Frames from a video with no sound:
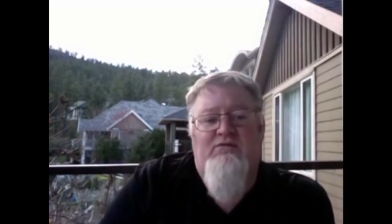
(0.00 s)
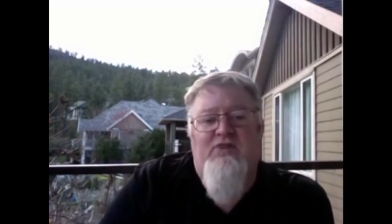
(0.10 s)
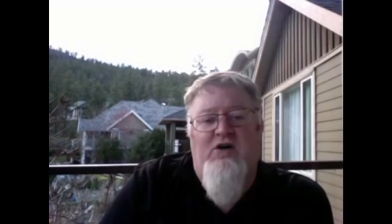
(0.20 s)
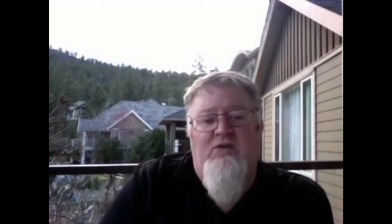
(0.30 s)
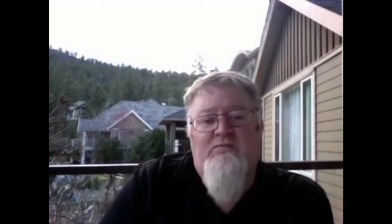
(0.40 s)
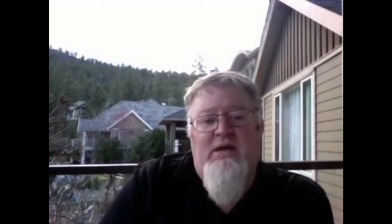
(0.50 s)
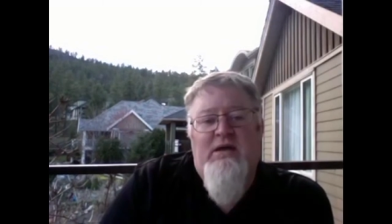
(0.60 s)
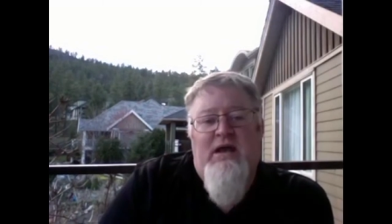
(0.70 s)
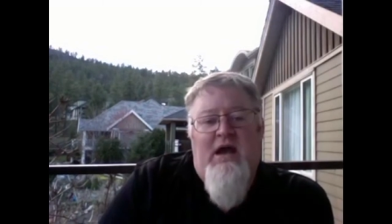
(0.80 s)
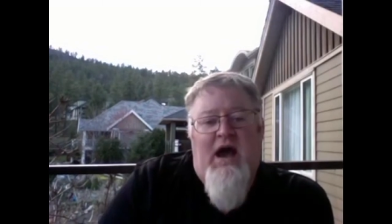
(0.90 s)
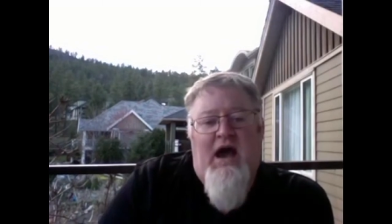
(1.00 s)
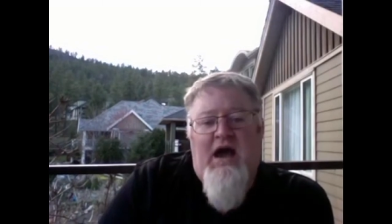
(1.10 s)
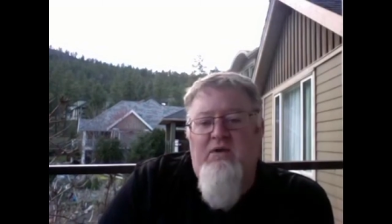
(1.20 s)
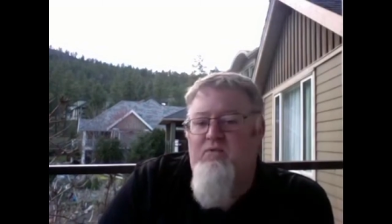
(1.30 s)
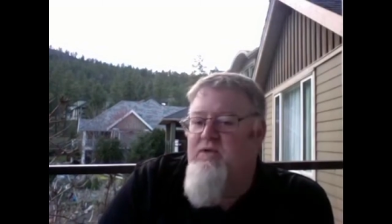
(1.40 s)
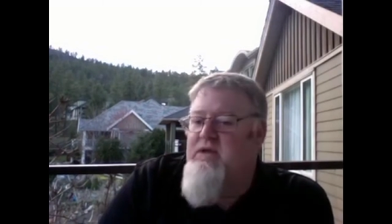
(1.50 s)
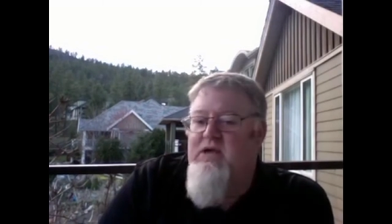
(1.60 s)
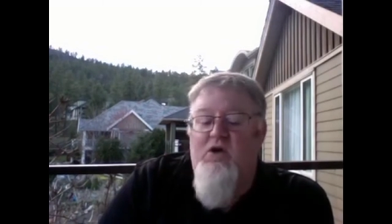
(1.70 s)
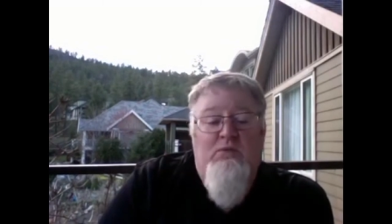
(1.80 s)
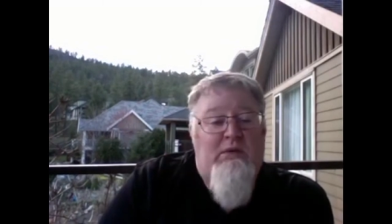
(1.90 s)
I really hope everybody's
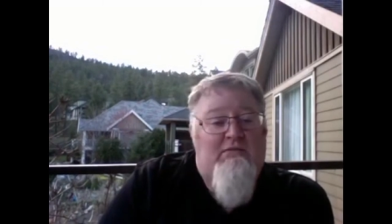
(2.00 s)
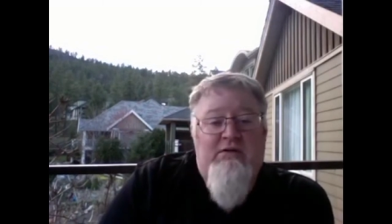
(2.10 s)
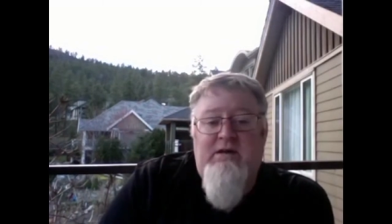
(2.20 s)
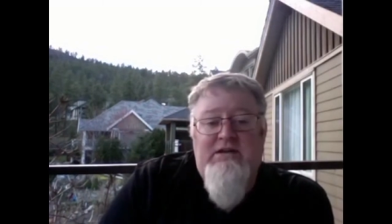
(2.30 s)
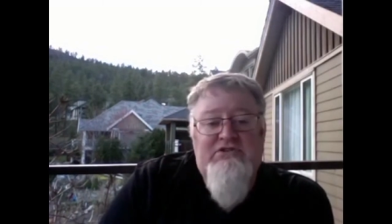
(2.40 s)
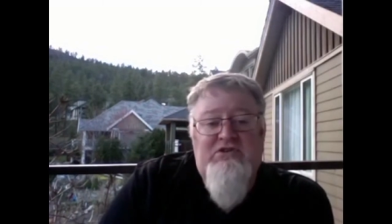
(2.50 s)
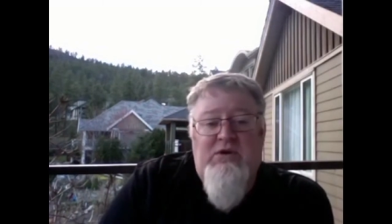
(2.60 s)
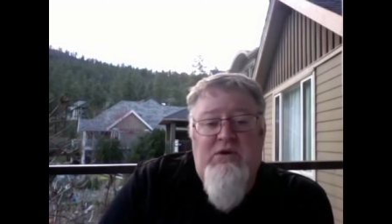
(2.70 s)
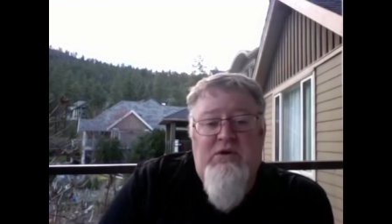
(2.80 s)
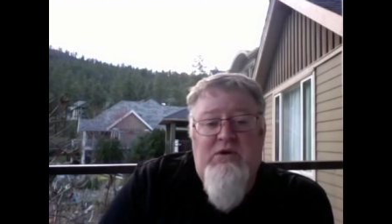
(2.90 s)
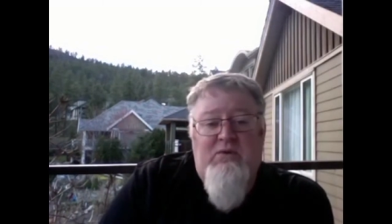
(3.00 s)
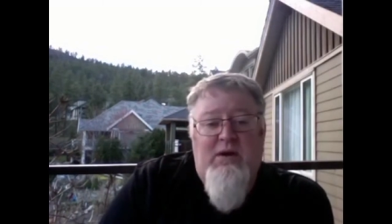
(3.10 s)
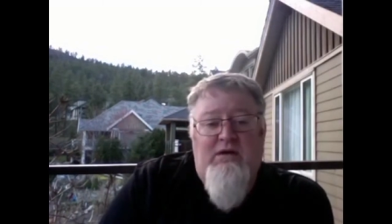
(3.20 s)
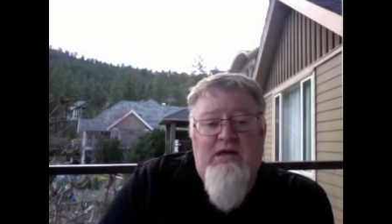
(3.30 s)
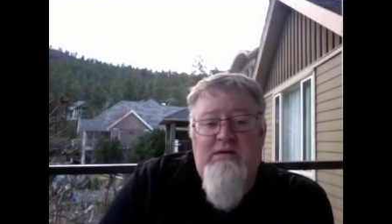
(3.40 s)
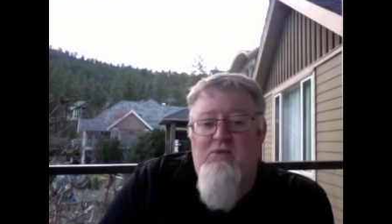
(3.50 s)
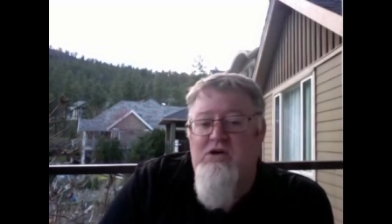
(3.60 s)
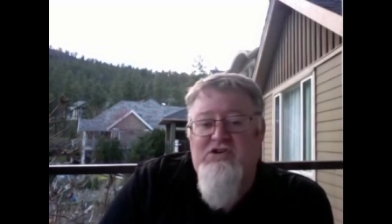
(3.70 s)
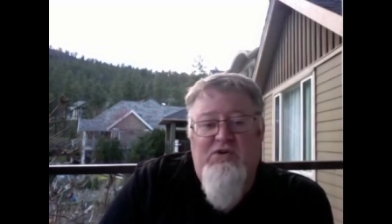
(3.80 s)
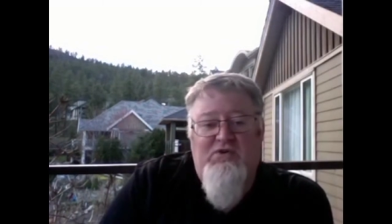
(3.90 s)
doing well. Keep washing those hands.
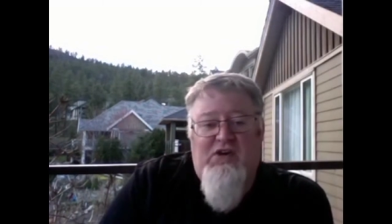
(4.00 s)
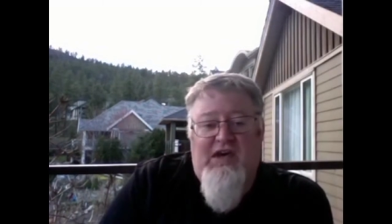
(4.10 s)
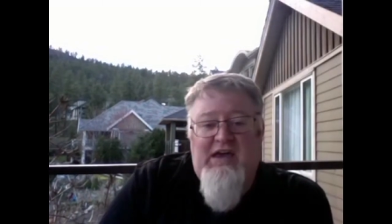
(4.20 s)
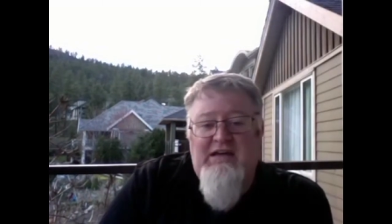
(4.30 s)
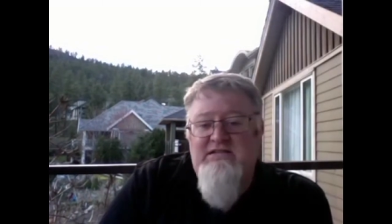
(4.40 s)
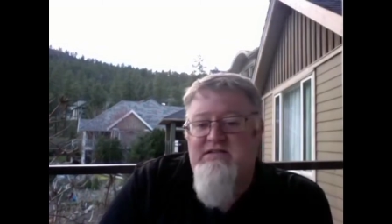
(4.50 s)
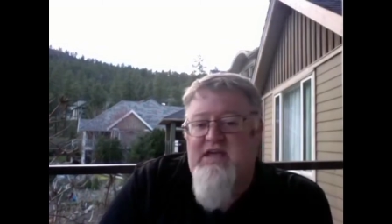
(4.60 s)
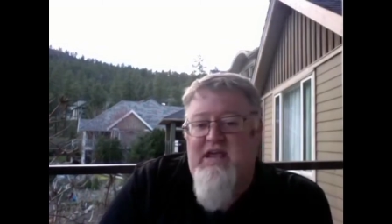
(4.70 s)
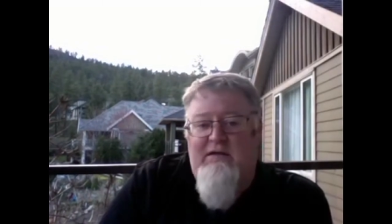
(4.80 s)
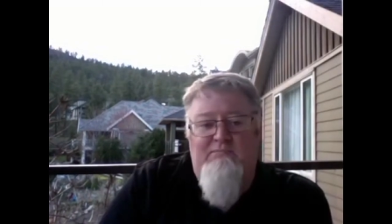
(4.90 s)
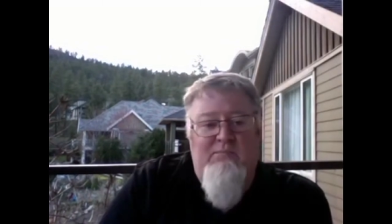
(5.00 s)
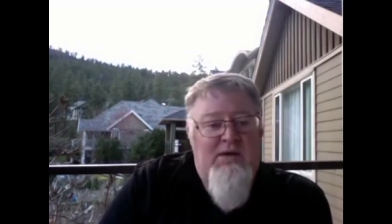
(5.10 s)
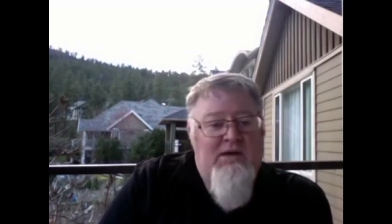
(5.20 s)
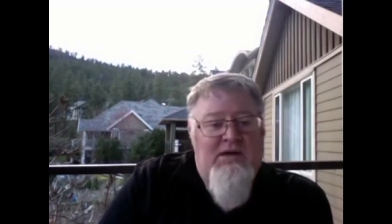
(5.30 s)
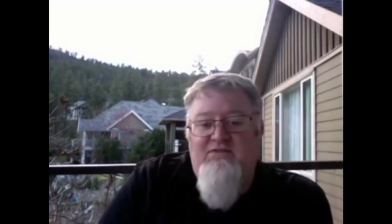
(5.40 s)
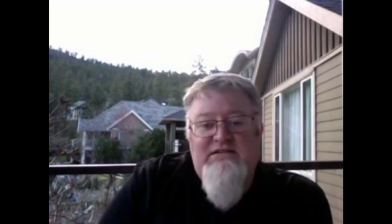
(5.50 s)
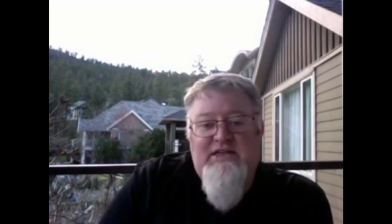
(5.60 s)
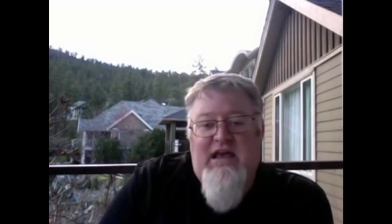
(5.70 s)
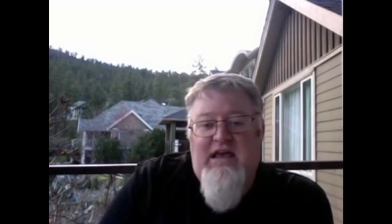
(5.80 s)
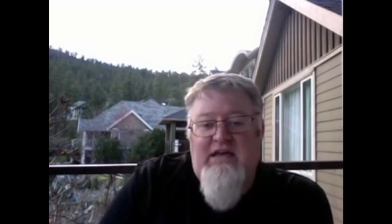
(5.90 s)
Keep doing all those safe
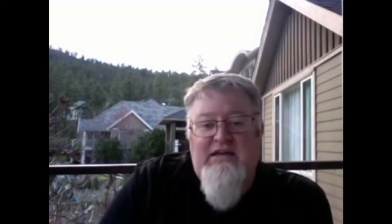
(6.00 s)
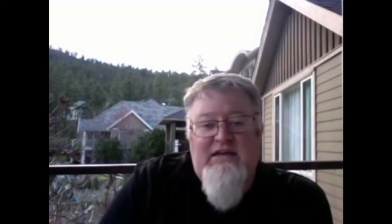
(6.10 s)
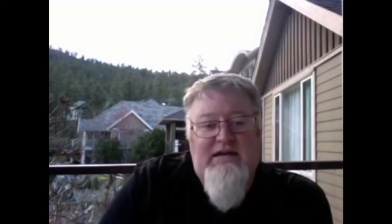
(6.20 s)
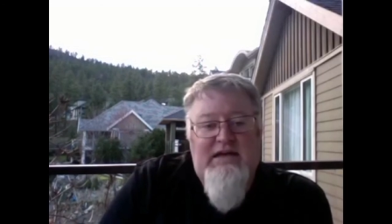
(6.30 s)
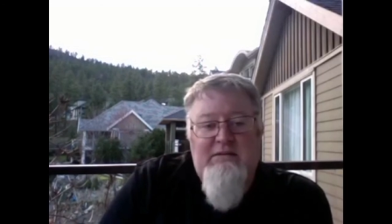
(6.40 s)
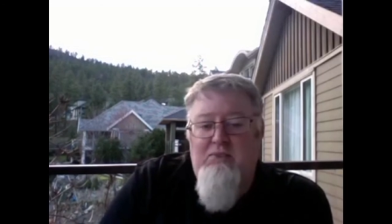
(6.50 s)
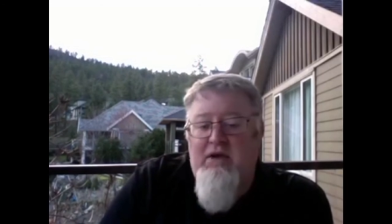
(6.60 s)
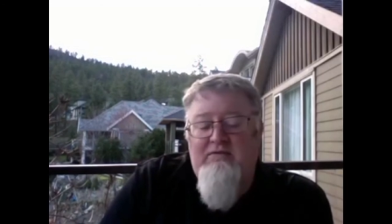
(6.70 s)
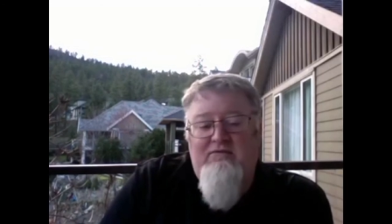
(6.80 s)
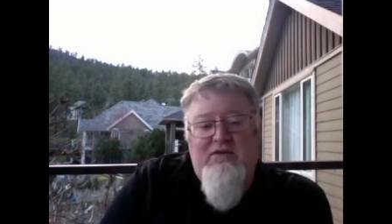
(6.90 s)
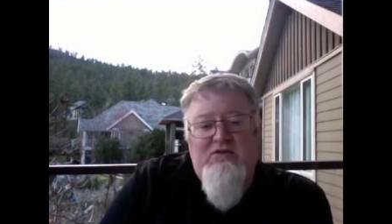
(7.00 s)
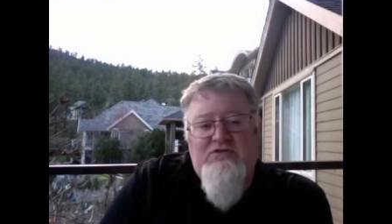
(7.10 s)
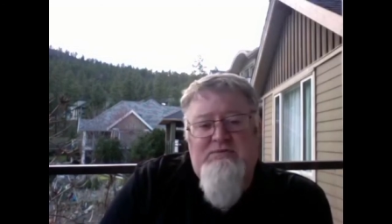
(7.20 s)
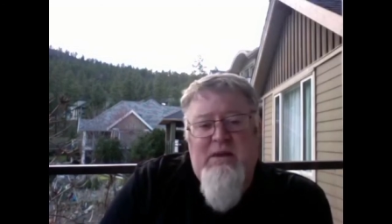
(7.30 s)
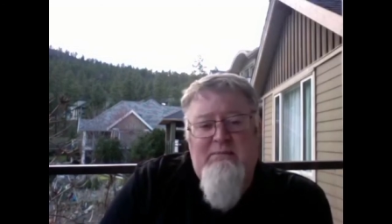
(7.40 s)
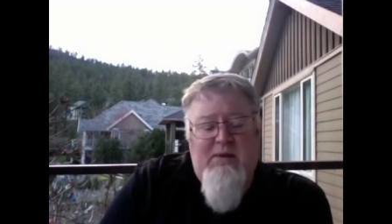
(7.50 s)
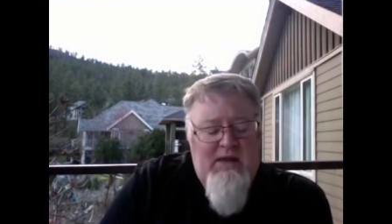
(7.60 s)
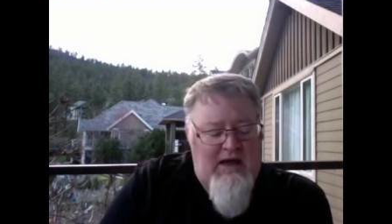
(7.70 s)
things, and uh, keep praying for those people.